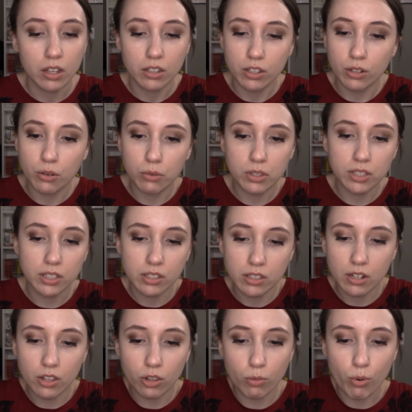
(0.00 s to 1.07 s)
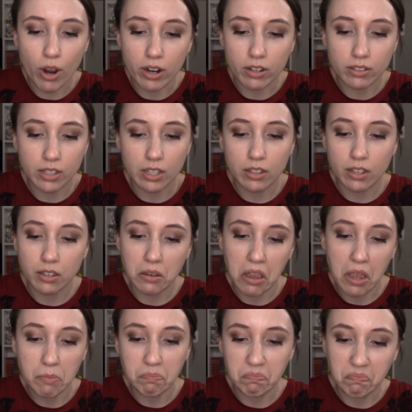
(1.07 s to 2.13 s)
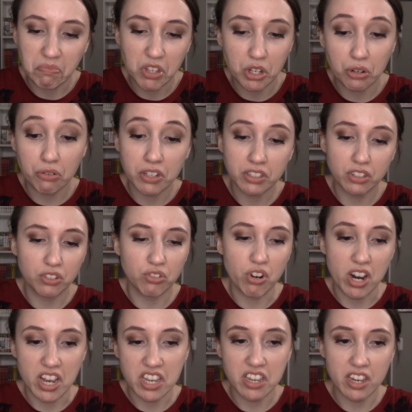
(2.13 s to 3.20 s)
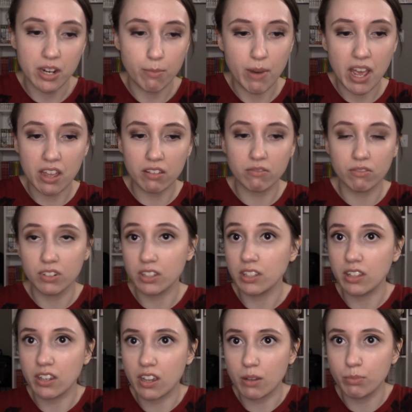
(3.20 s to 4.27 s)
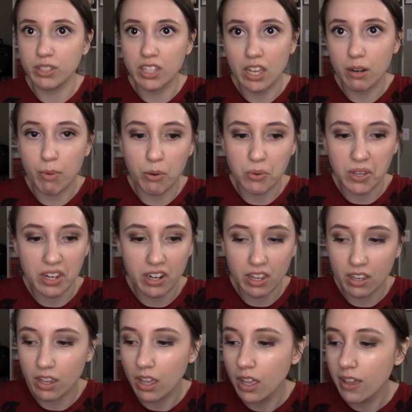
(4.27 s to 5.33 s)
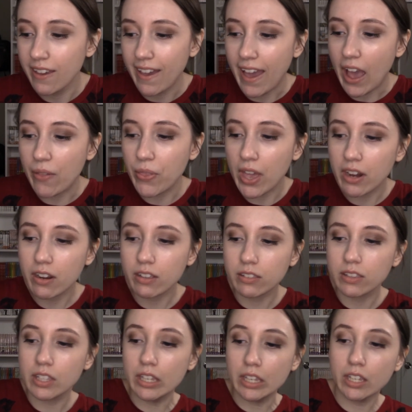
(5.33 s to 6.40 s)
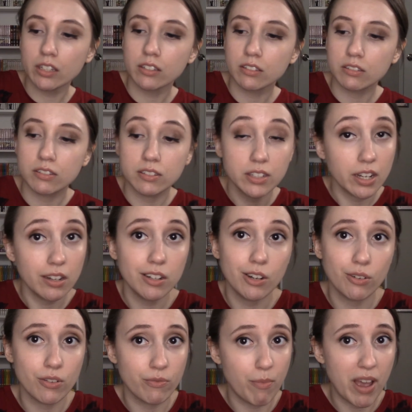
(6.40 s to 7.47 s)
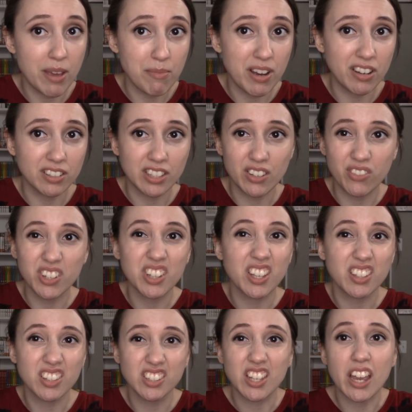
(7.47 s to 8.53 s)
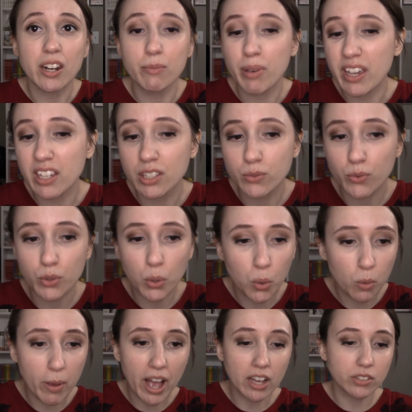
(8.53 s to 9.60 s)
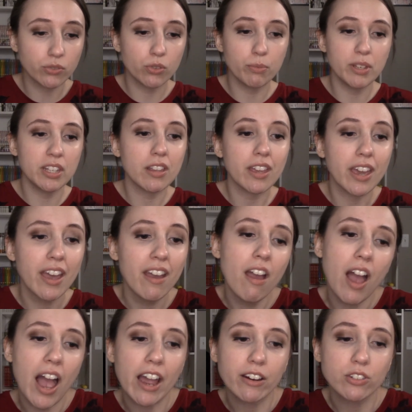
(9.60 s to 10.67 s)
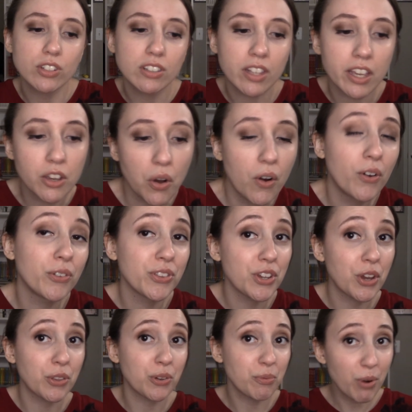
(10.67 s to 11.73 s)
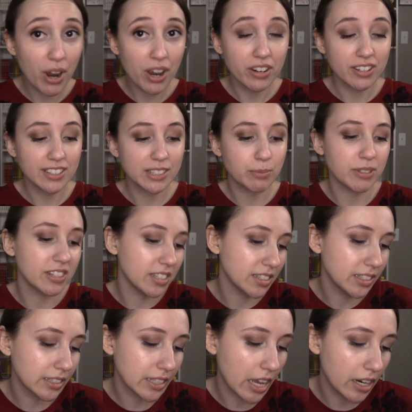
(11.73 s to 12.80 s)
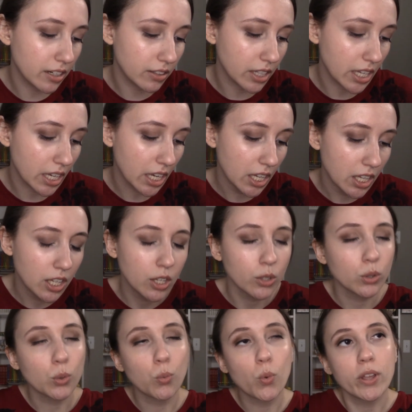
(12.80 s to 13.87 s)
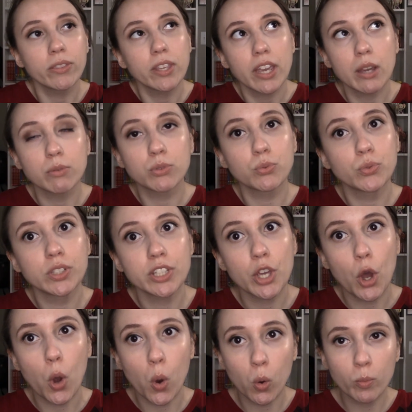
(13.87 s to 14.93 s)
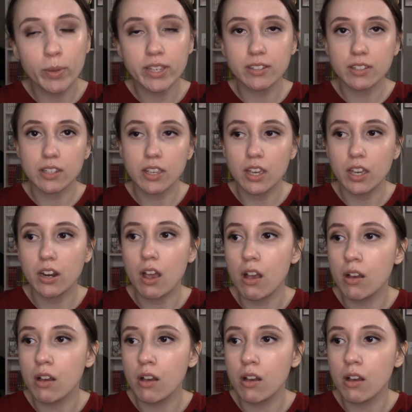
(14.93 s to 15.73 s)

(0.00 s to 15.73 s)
you know, this is another product that, like, I'm curious to try and I'm not really, like, upset about getting. And then the standout of my box, I feel like this kind of pays for the whole box for me. Like, I actually like all the other products, but this is kind of like the one thing I was really hoping to get,